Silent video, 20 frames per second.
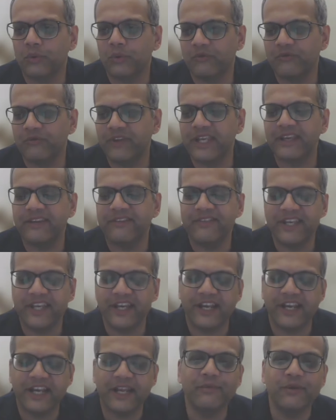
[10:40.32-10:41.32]
we
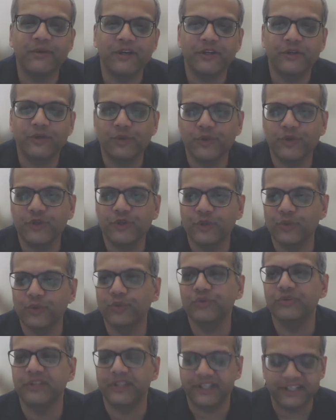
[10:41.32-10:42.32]
are able to
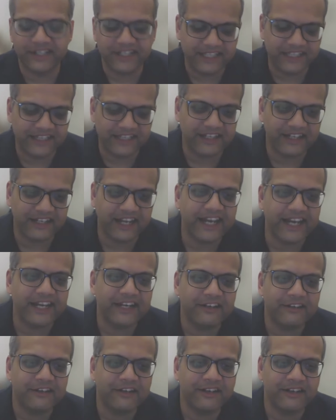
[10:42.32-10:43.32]
use it in the
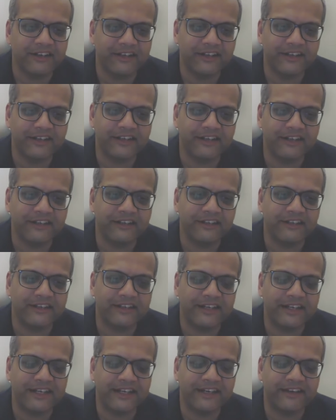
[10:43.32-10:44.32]
right
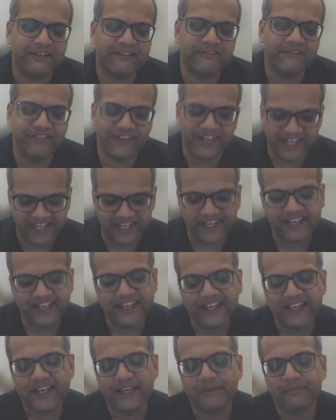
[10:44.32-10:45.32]
way,
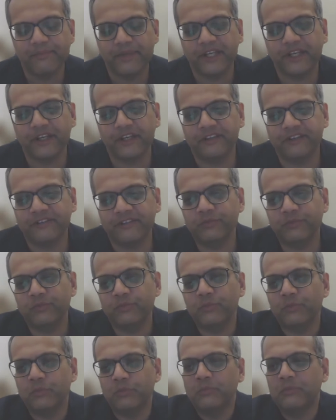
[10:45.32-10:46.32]
because
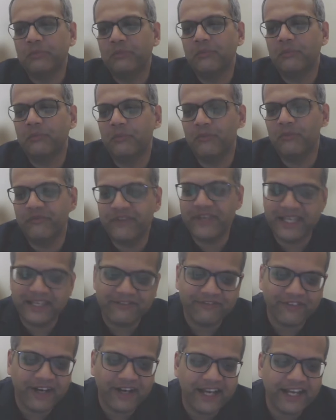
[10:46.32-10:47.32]
we
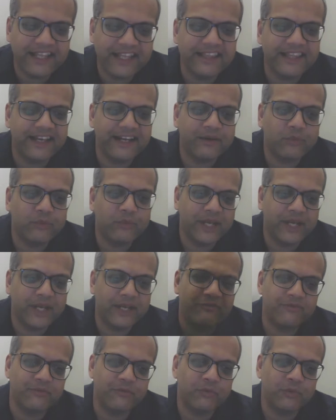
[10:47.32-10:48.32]
find that
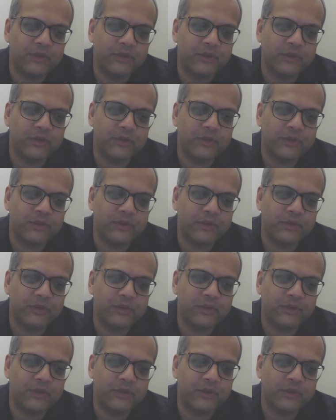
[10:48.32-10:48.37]
when